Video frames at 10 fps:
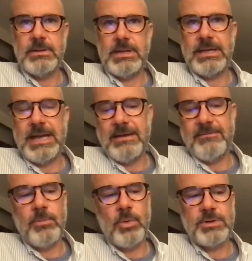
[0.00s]
have
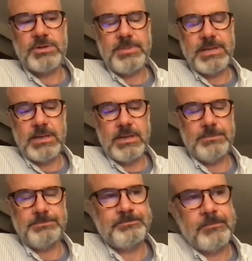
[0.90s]
more
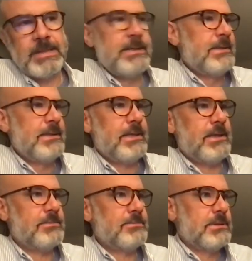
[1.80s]
you
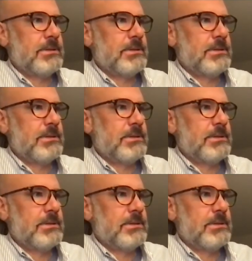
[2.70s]
know,